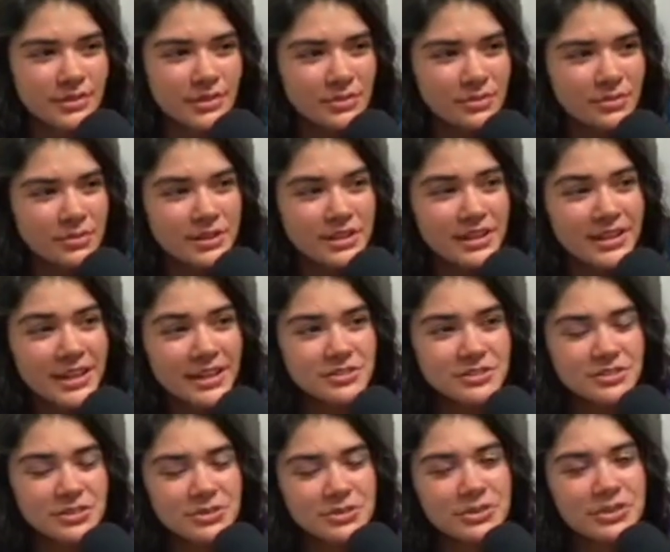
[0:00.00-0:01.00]
when things
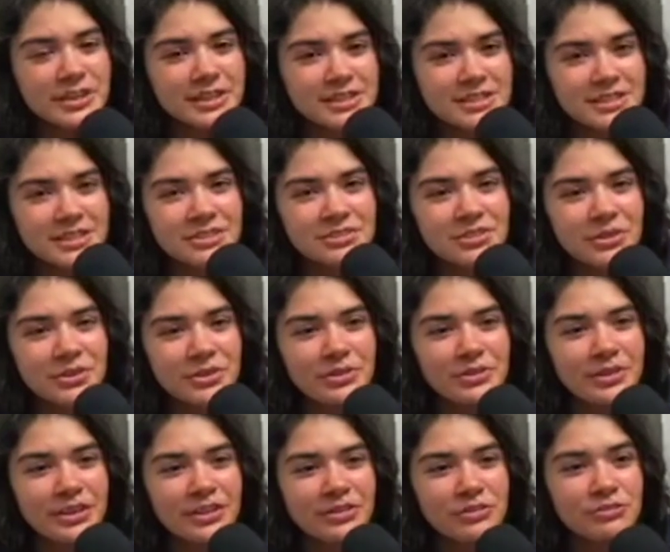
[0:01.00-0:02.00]
go crazy you know you're
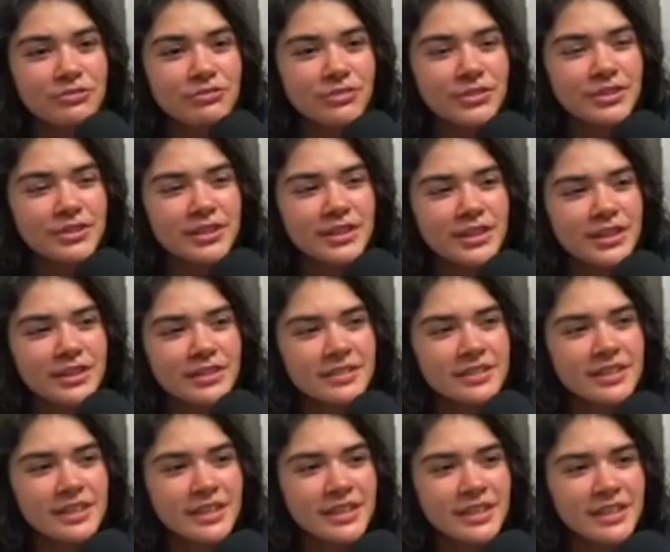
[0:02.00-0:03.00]
like you feel it and
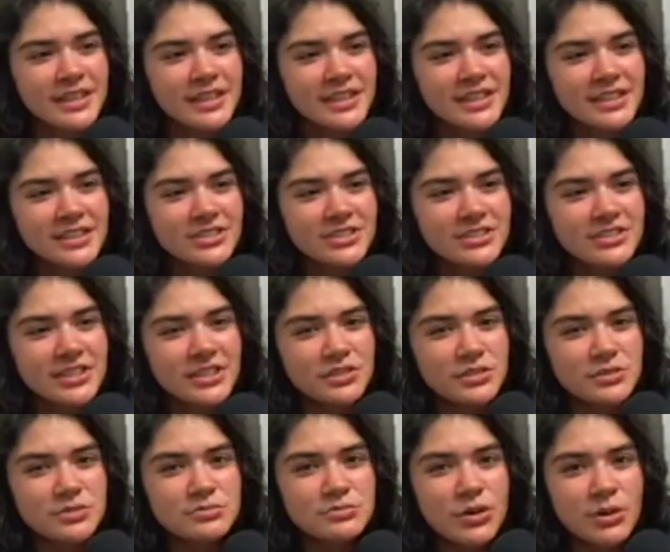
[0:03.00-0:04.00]
just like
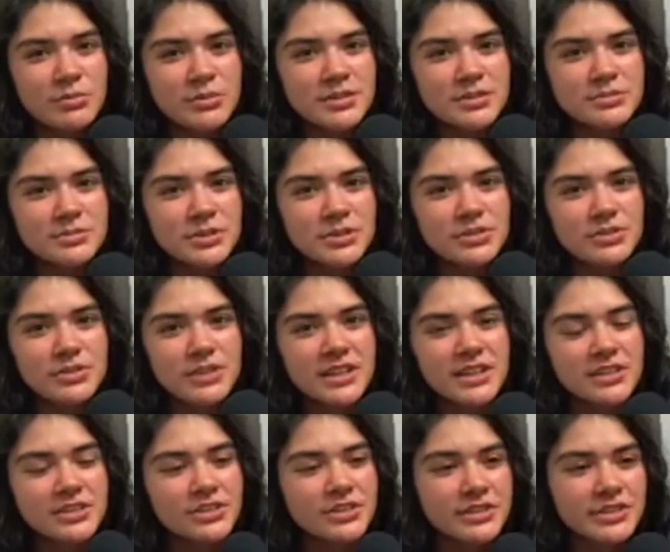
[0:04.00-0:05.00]
those moments where you get
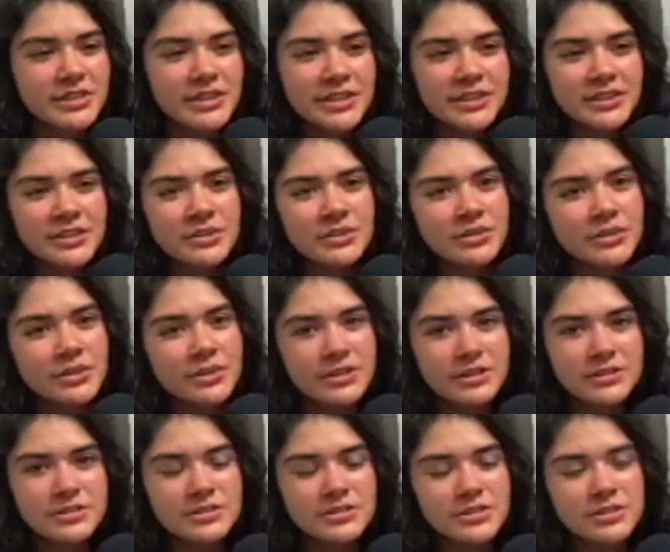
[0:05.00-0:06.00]
a good kill or a
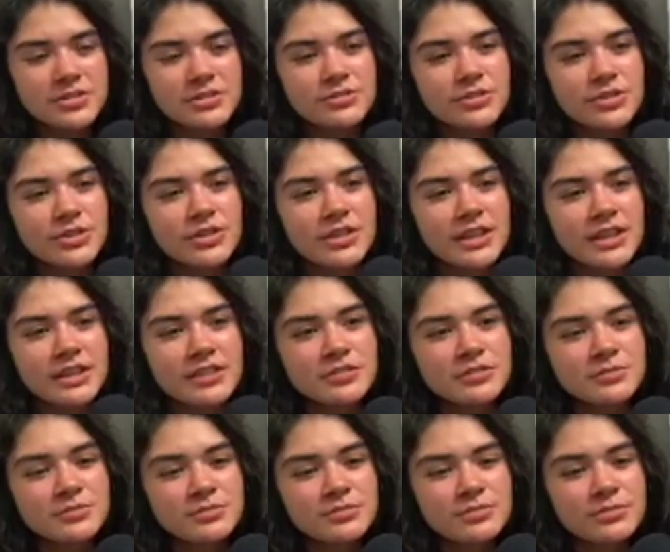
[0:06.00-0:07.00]
good serve or like
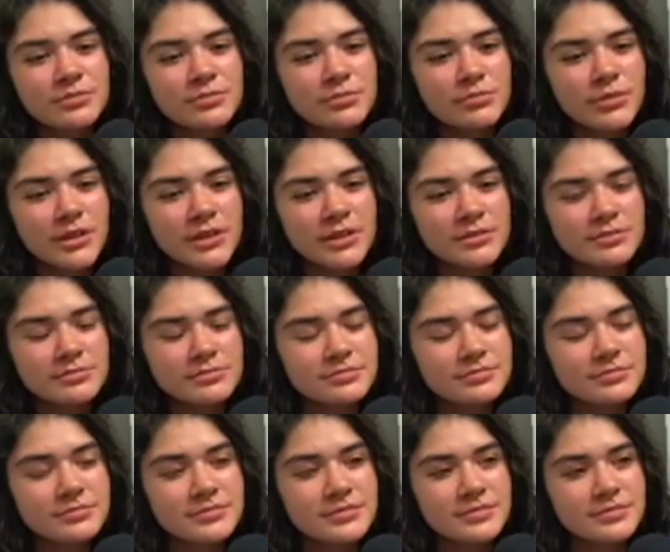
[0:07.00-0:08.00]
um
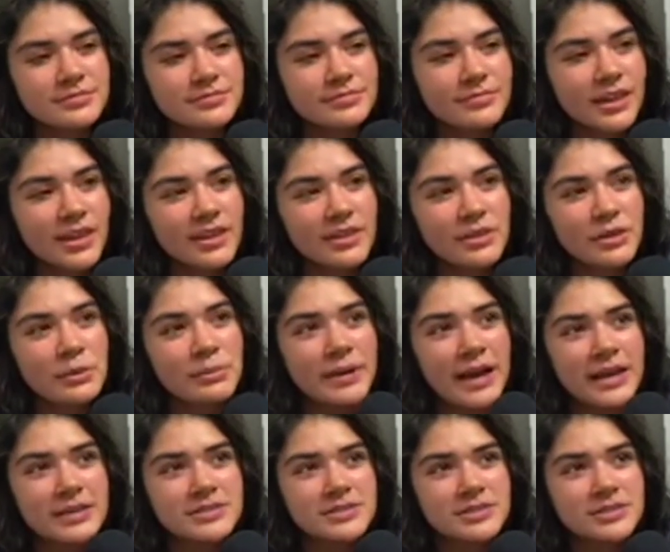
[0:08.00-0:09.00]
i don't know
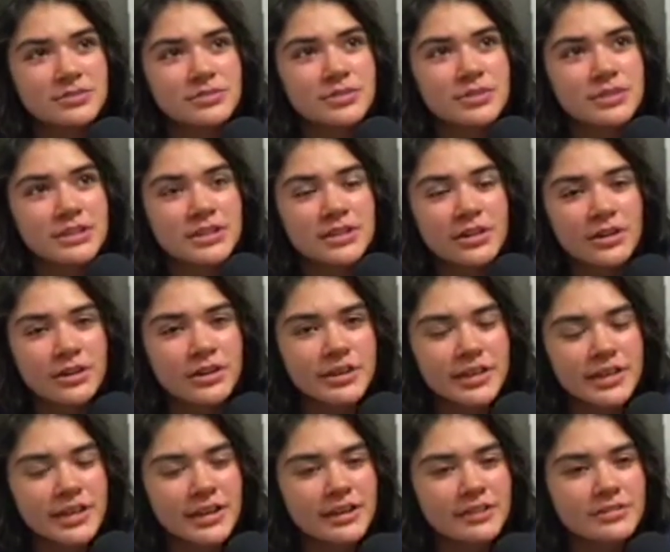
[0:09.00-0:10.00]
passing a really hard
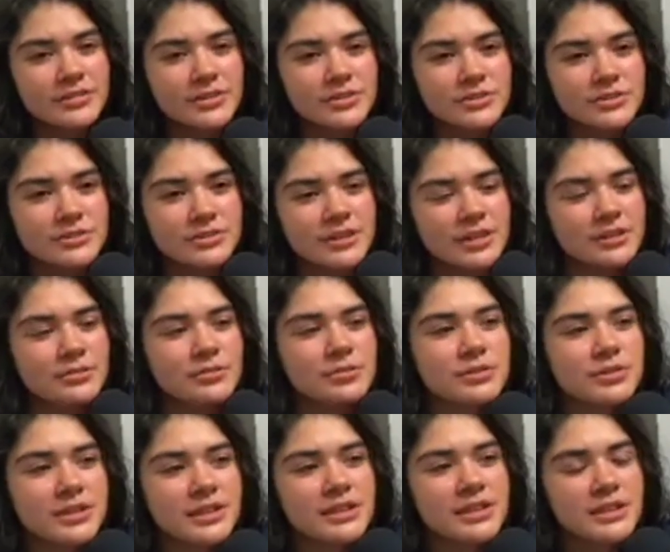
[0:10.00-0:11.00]
hit those are really
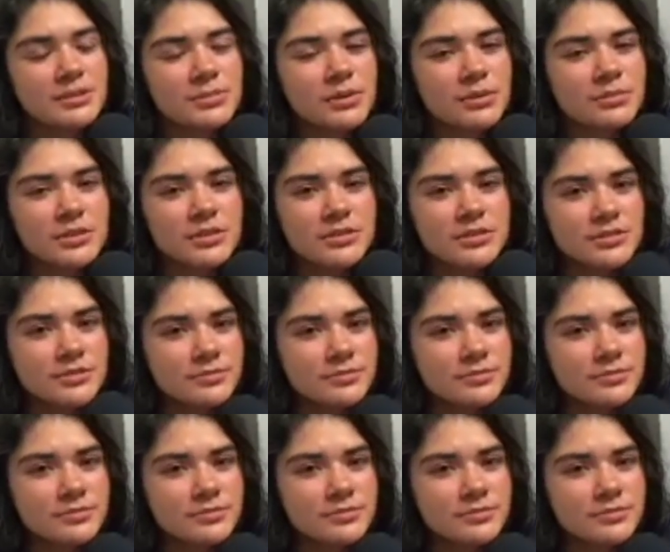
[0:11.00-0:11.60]
really neat moments